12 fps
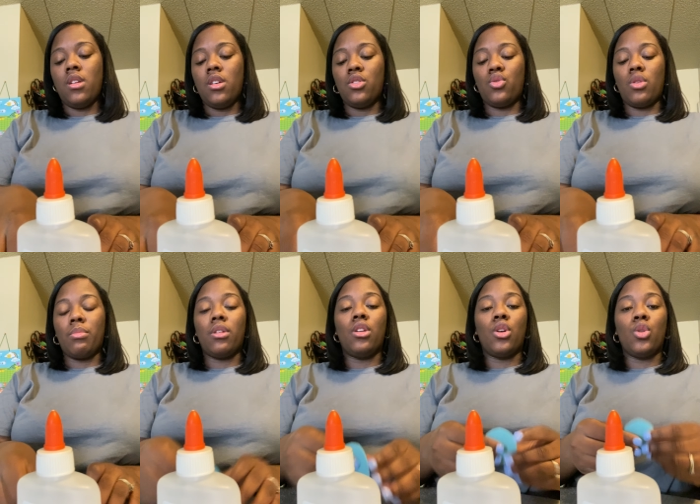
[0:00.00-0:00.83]
So I'm
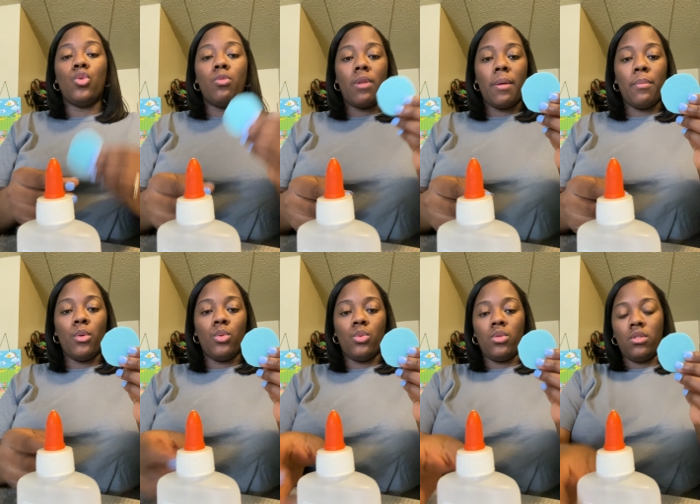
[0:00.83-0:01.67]
going to glue my
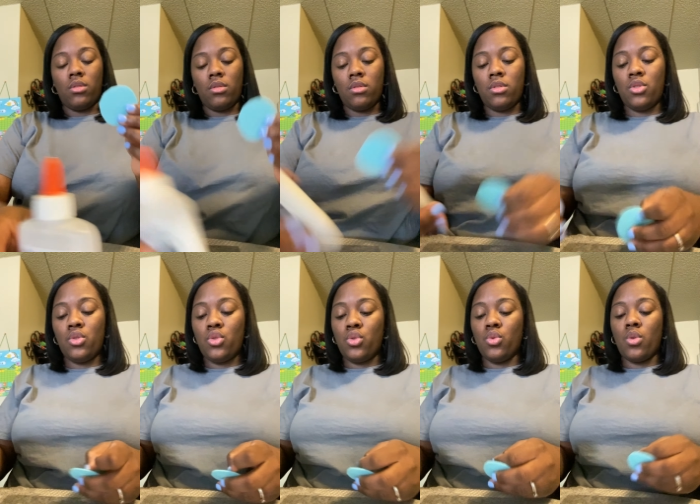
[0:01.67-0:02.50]
moon
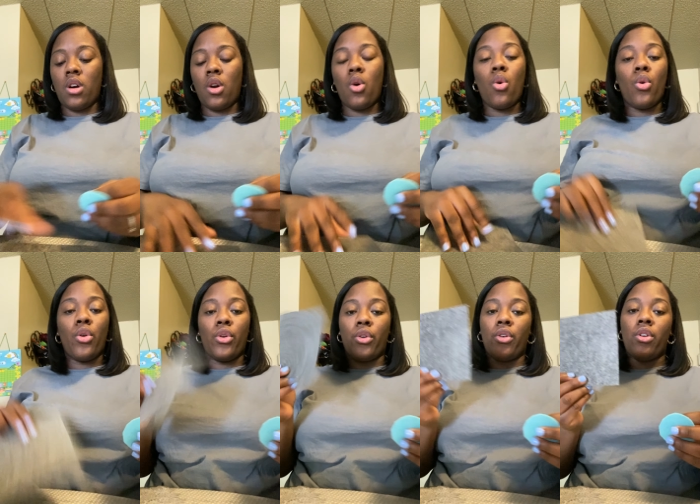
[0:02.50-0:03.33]
to a
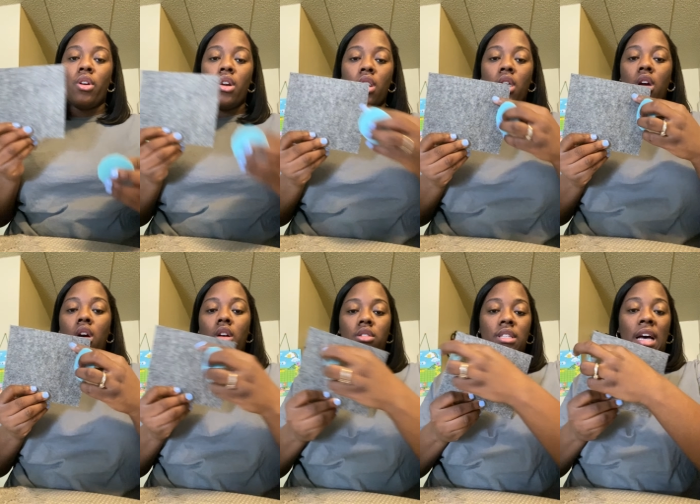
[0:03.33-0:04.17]
corner,
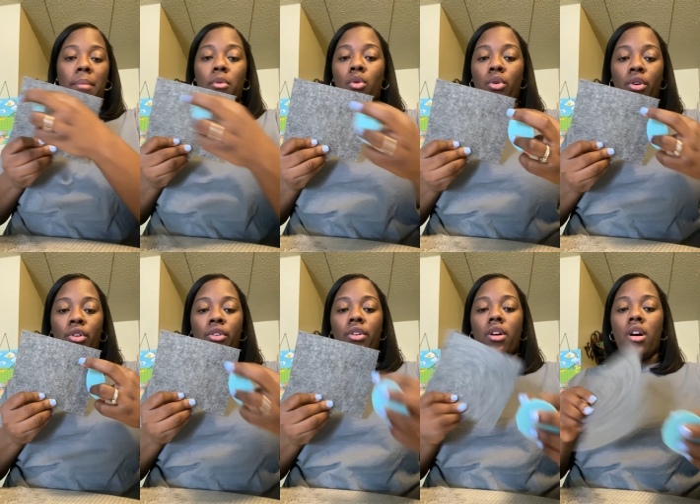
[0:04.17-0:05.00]
top
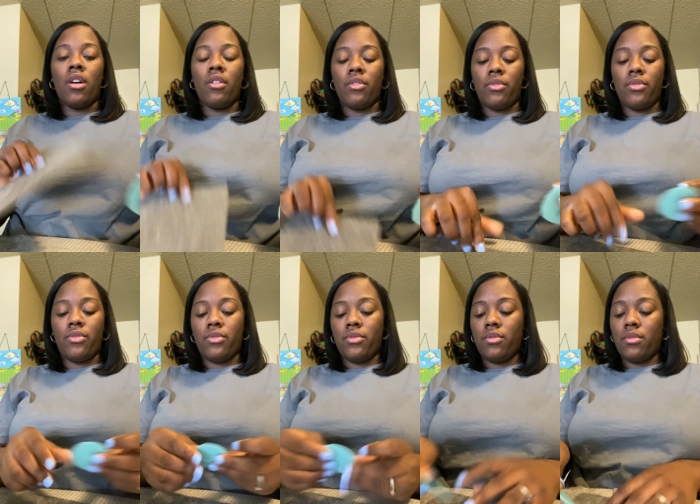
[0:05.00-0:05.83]
corner of
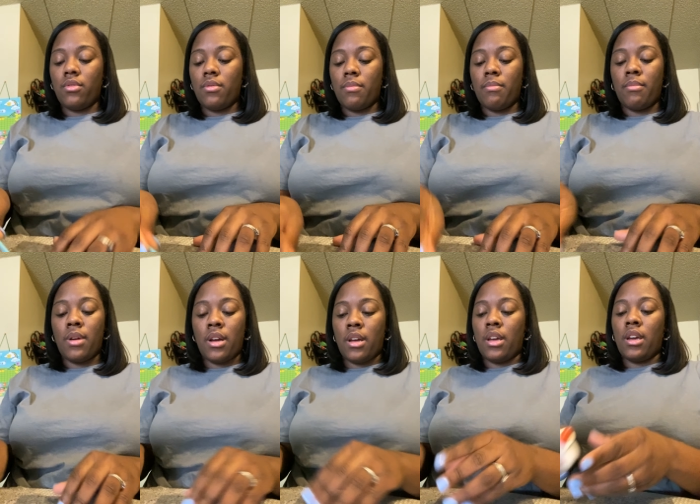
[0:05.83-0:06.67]

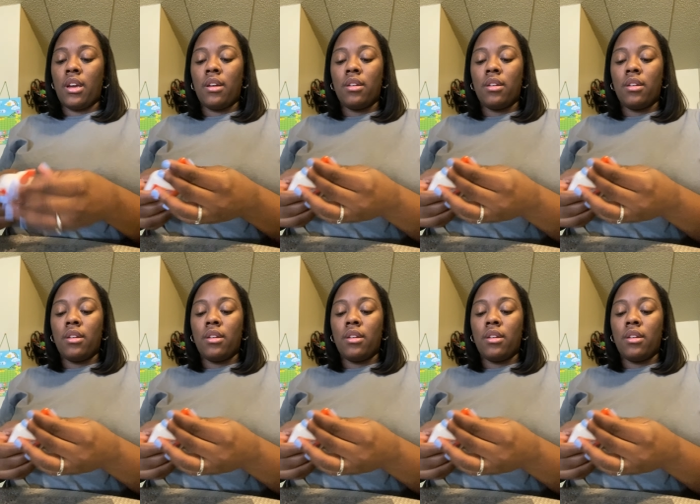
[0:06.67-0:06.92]
my